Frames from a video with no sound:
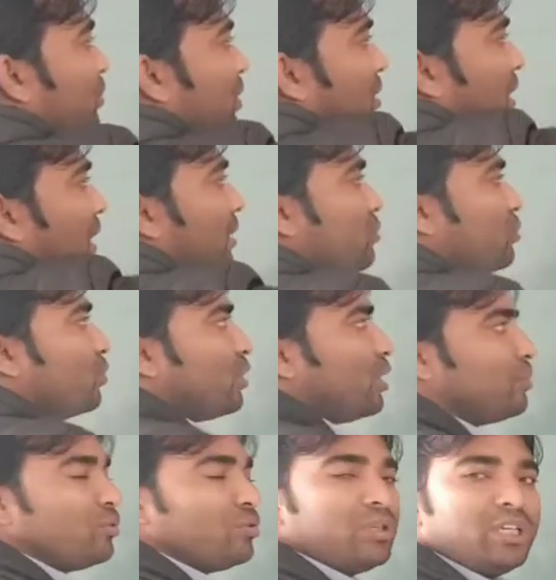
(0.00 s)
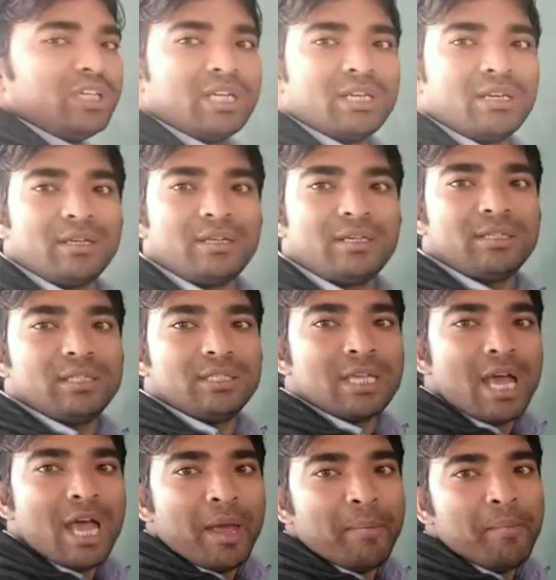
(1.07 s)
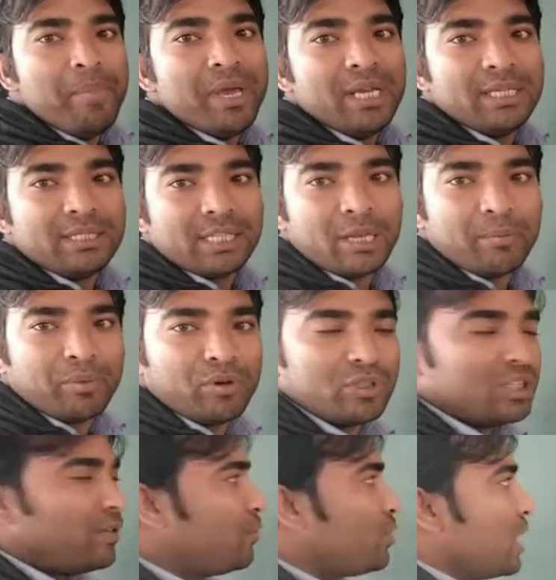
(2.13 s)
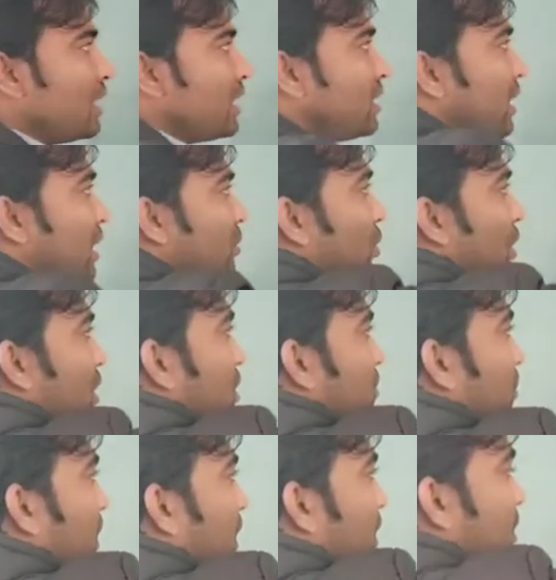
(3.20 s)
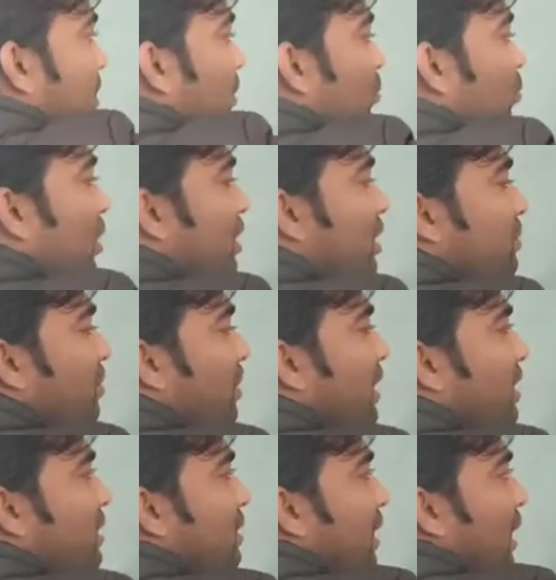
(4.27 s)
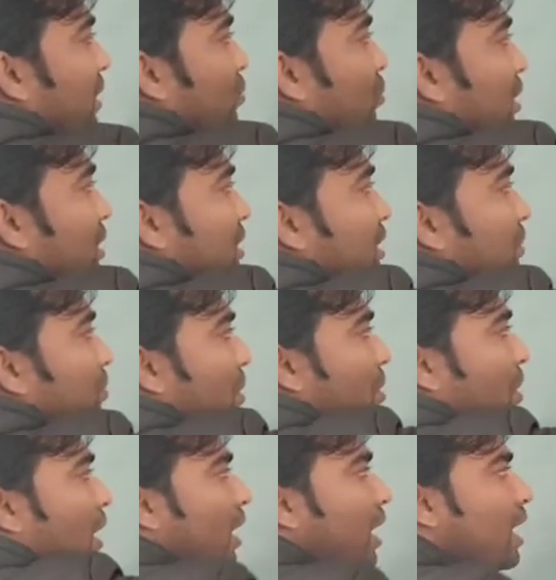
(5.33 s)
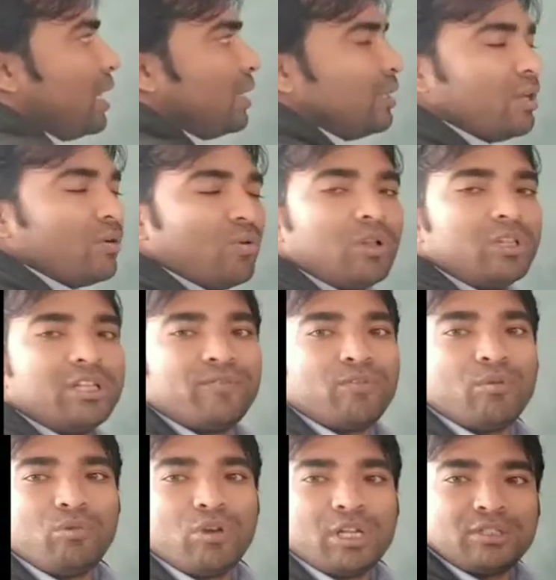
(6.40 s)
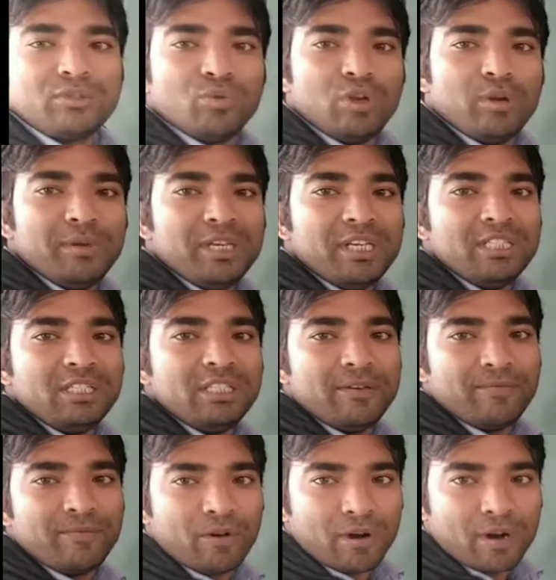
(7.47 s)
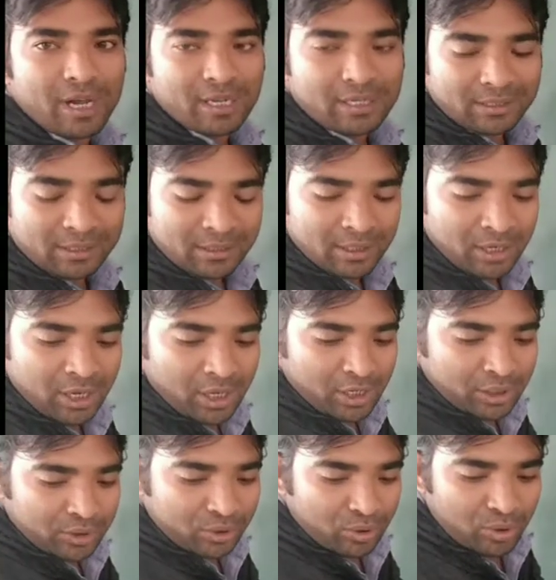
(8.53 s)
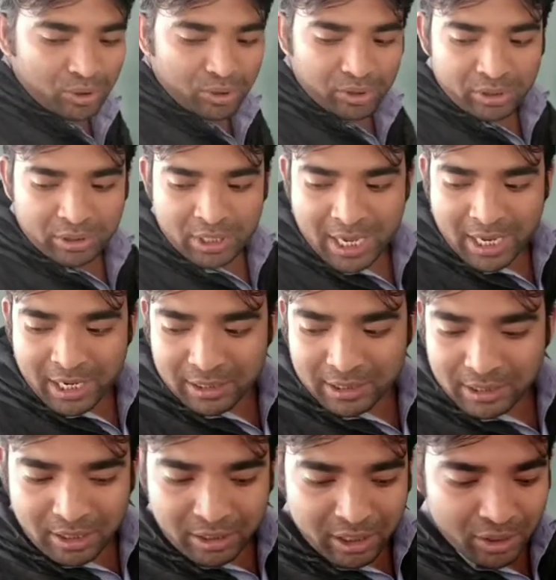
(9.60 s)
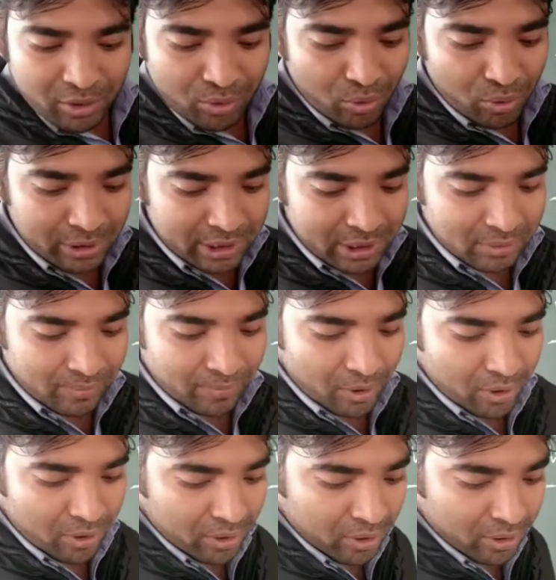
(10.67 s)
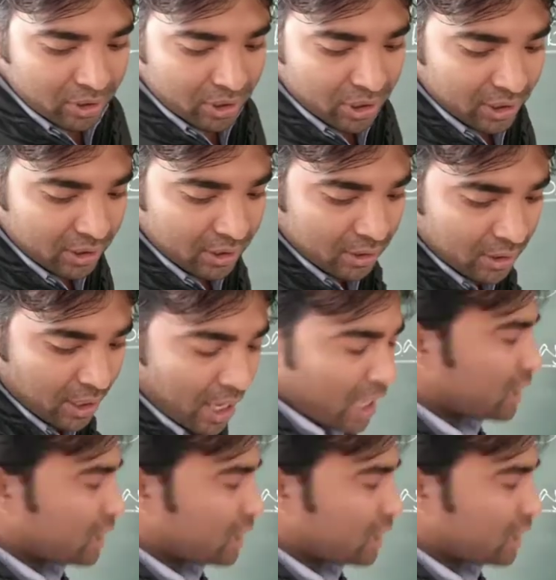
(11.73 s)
of the times we have to read and learn this base and powers. If we understand what is base and what is the power, then all the formulas will be easy for us. So there are certain rules for these